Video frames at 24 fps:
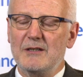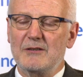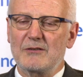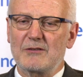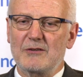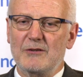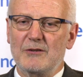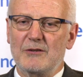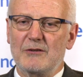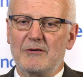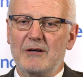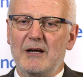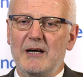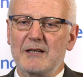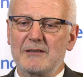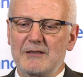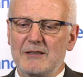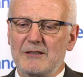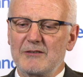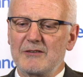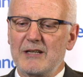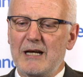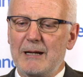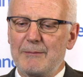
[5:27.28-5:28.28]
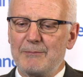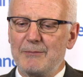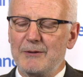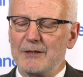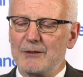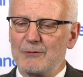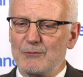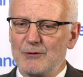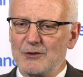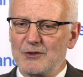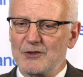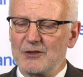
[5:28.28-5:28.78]
So there are things
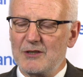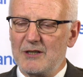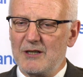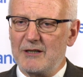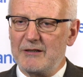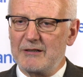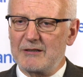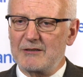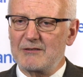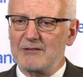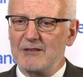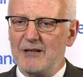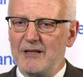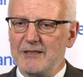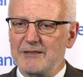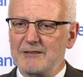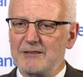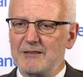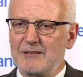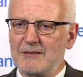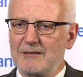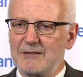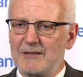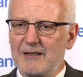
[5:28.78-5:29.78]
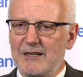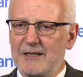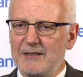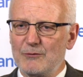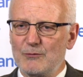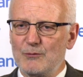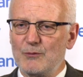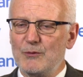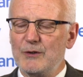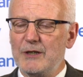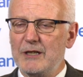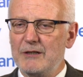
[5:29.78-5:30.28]
happening which are exciting
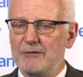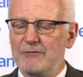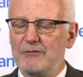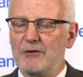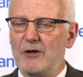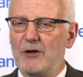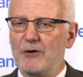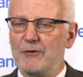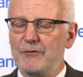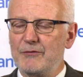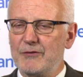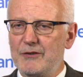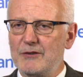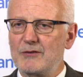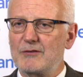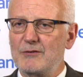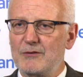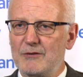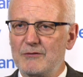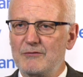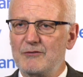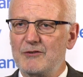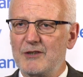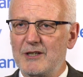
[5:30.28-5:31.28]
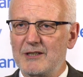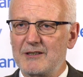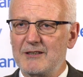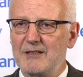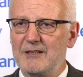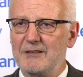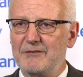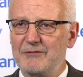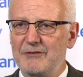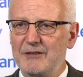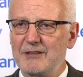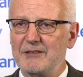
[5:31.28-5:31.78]
and w involve this sort of drug
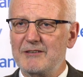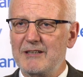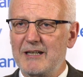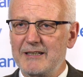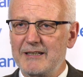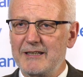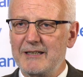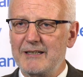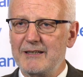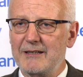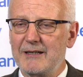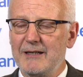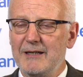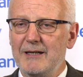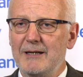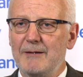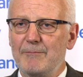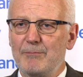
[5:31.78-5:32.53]
delivery technique,